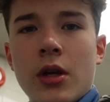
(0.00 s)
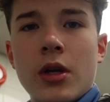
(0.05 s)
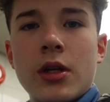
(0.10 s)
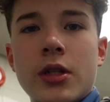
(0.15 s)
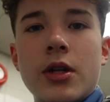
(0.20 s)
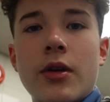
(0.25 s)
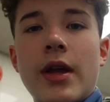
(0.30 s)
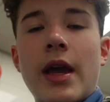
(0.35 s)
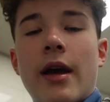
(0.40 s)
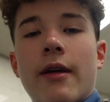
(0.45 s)

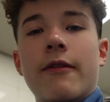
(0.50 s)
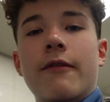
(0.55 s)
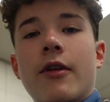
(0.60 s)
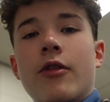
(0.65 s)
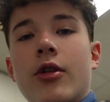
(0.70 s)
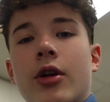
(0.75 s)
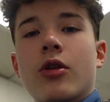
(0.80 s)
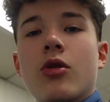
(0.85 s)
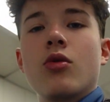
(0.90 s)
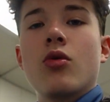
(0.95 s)
So yeah,
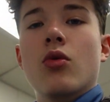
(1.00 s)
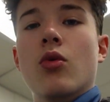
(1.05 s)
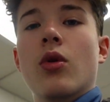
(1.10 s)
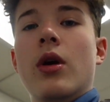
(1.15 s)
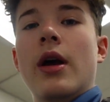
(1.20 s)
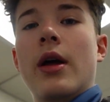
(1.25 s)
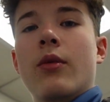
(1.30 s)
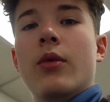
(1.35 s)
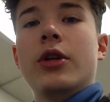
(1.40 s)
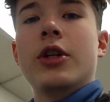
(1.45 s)
very cool,
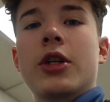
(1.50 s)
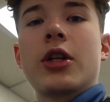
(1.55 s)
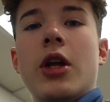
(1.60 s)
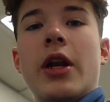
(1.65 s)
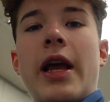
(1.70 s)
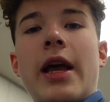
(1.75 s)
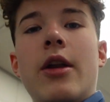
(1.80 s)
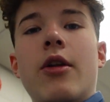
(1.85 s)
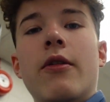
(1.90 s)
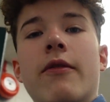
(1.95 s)
and we're just
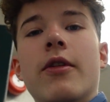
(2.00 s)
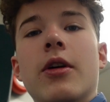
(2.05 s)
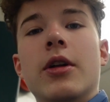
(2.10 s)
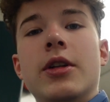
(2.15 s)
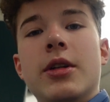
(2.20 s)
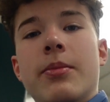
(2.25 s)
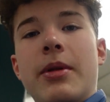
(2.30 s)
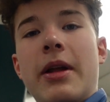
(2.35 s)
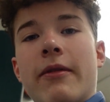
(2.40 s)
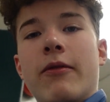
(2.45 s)
going to head over
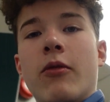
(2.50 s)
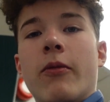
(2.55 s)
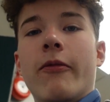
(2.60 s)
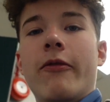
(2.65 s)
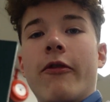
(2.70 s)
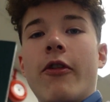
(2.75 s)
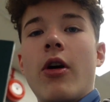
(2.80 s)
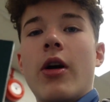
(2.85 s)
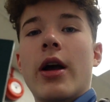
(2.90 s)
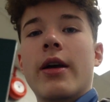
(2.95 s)
to platform
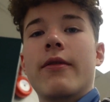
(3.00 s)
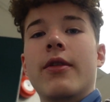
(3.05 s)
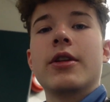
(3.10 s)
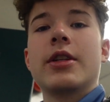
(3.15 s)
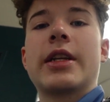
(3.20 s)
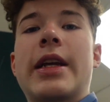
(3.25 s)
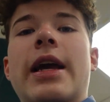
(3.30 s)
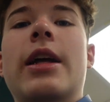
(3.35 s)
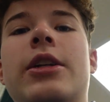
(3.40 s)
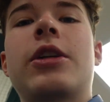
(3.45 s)
5
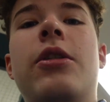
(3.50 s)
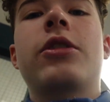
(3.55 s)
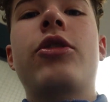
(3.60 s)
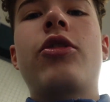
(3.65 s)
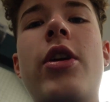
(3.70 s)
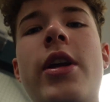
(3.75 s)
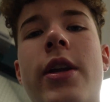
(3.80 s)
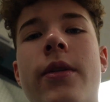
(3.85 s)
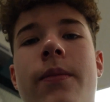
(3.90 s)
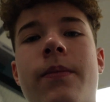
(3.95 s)
to catch our
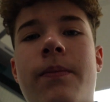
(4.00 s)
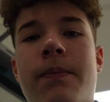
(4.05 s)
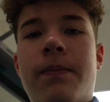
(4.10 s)
train.